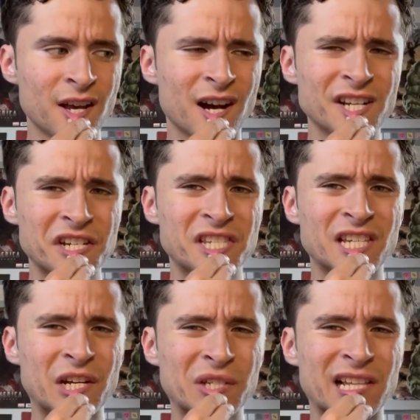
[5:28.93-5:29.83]
Hutchison,
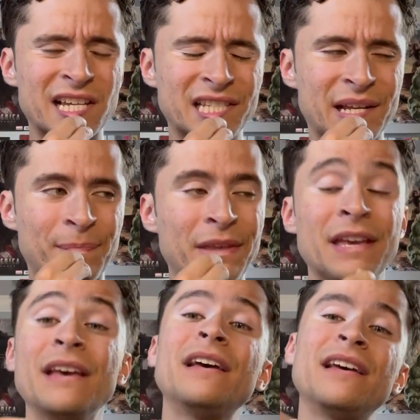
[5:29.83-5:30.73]
I know the last name.
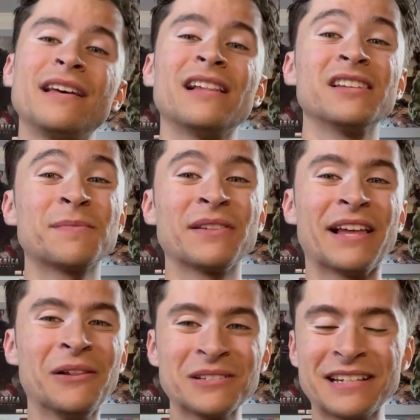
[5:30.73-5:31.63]
Elizabeth
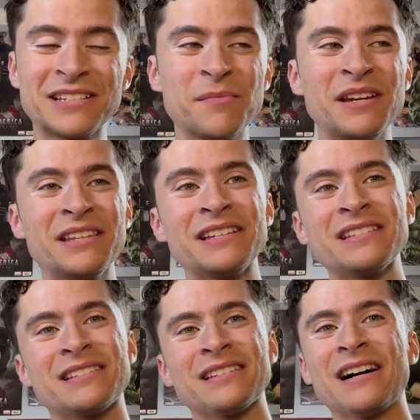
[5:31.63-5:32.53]
Lailes is going to be in
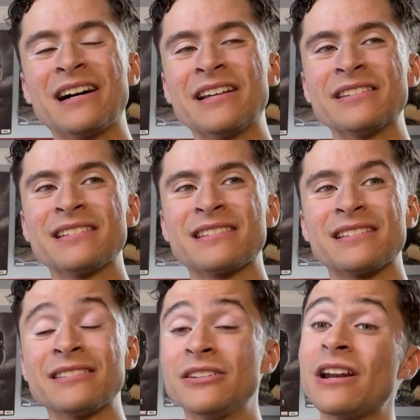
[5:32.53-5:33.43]
this. This
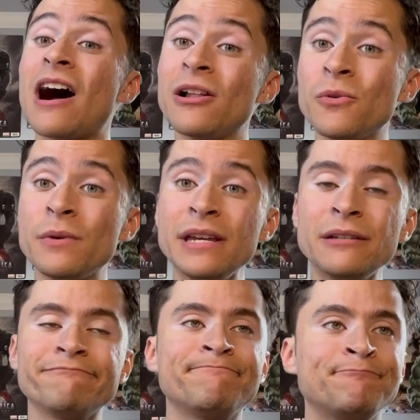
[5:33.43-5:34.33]
is good.
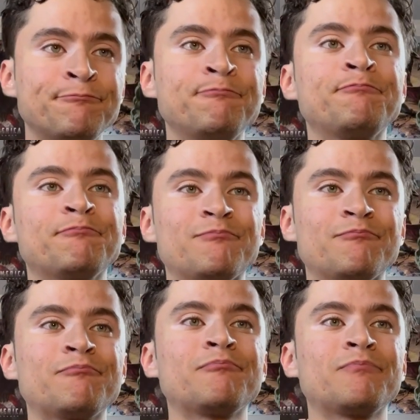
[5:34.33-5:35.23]
Halloween?
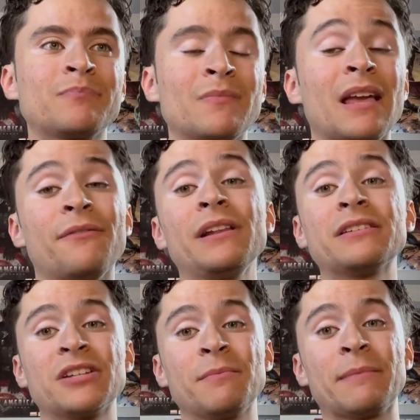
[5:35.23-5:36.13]
I feel like
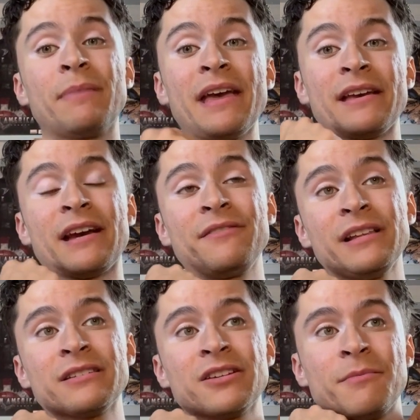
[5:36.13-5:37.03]
it's going to make bank. I feel
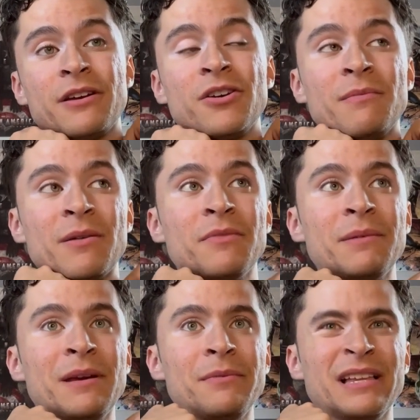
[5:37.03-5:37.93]
like it's going to make a good amount of money,
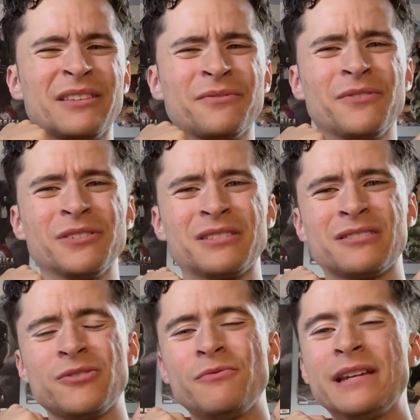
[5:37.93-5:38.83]
maybe like the first
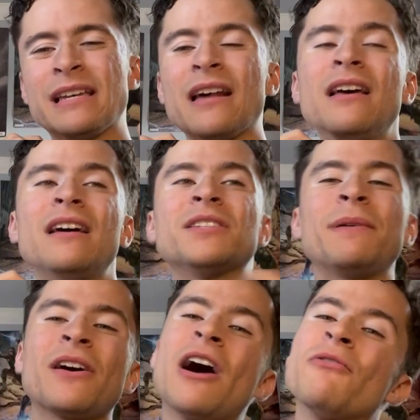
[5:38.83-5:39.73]
2 weeks.
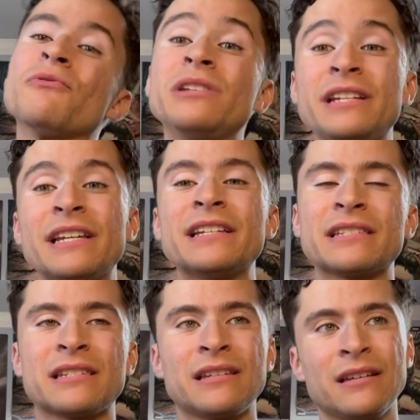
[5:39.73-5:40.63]
Depending on how it really
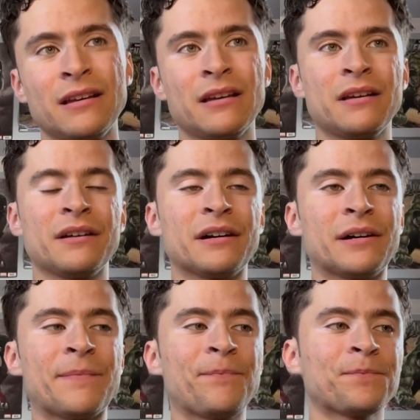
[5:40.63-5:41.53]
is.
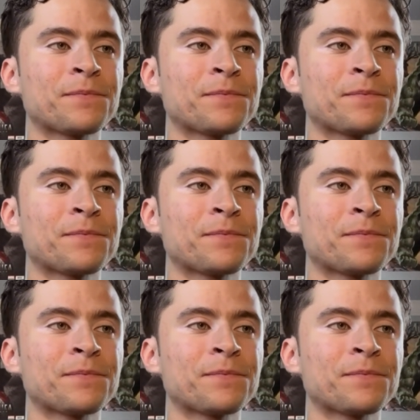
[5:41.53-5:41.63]
I